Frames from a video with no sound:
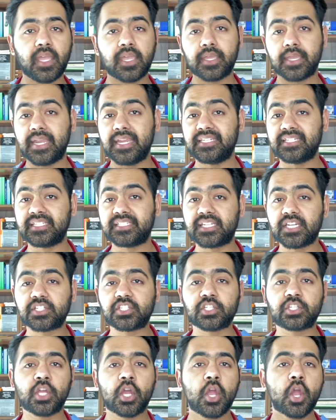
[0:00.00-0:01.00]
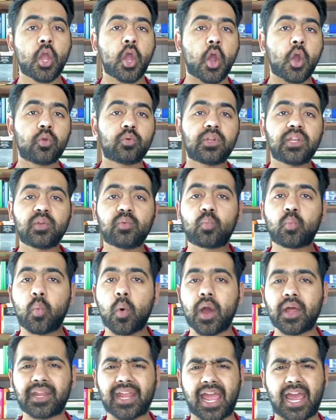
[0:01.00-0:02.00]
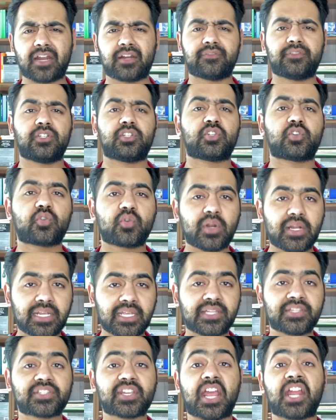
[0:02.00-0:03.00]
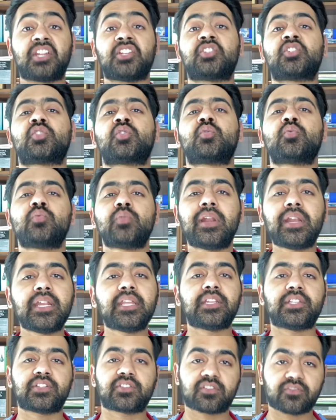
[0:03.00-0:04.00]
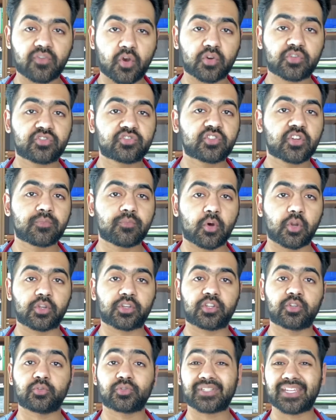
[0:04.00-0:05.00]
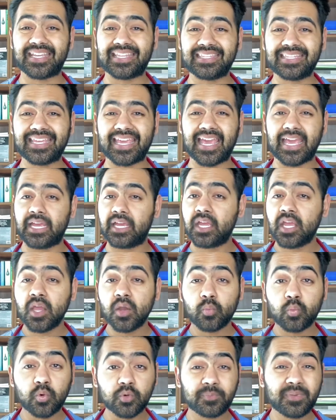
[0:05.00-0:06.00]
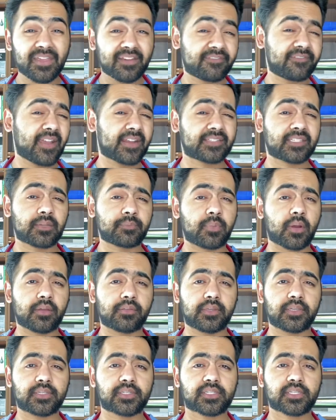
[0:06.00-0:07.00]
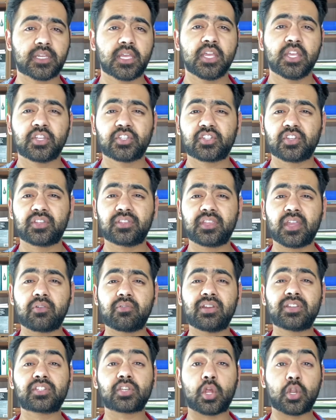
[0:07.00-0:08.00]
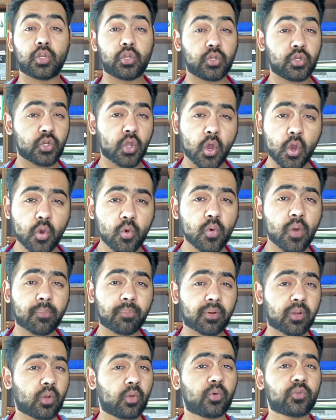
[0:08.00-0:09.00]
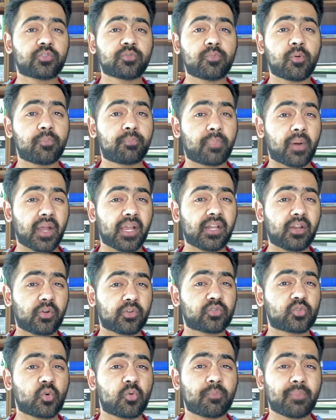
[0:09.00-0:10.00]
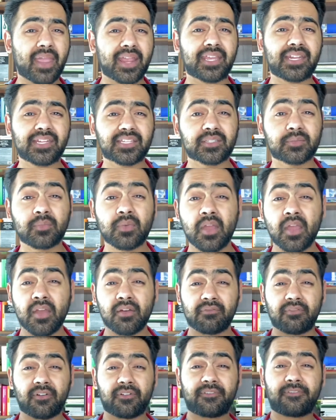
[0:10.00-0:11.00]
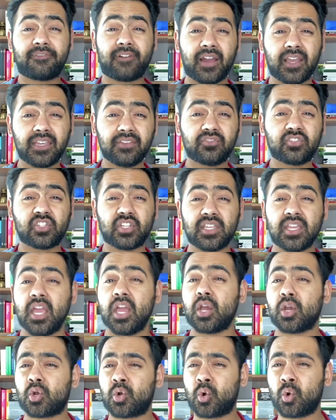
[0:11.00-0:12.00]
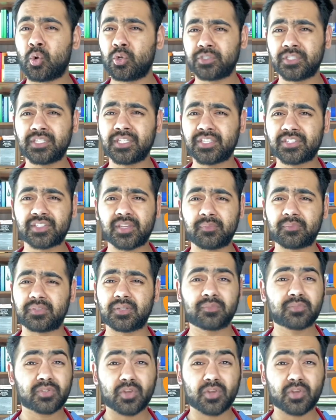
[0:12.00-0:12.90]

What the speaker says: In addition, only one out of the trillions and trillions of oxygen molecules in the air would be affected by this. So there is no plausible biological mechanism for 5G causing the symptoms